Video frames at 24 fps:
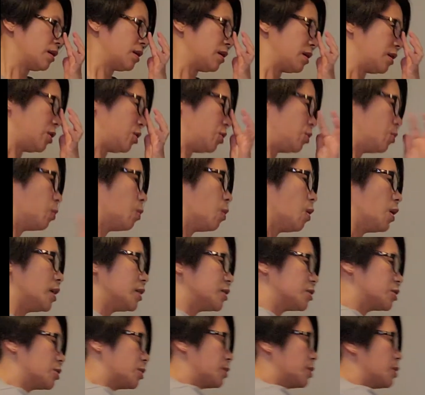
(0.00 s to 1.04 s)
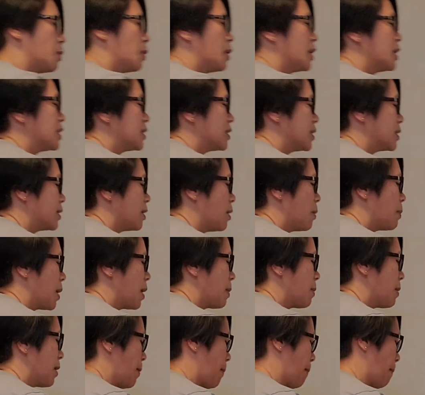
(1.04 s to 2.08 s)
you want to, if you want to sit down,
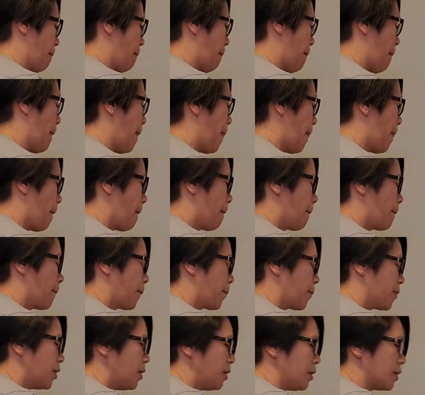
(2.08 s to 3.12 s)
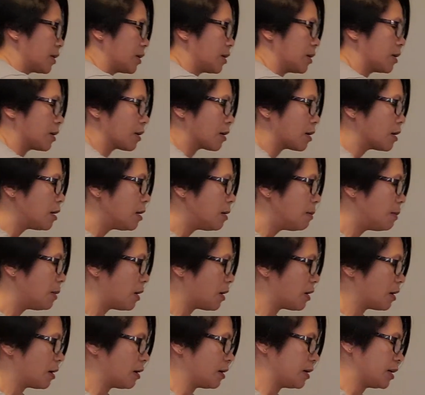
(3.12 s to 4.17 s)
baby. Good girl,
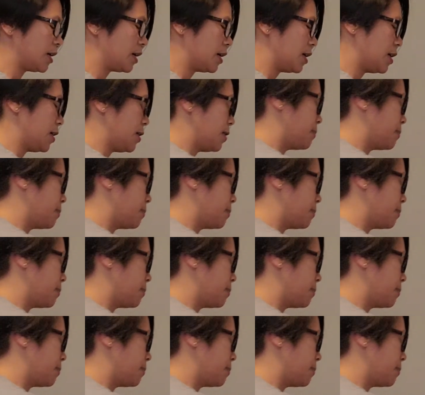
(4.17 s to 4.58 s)
Marnie.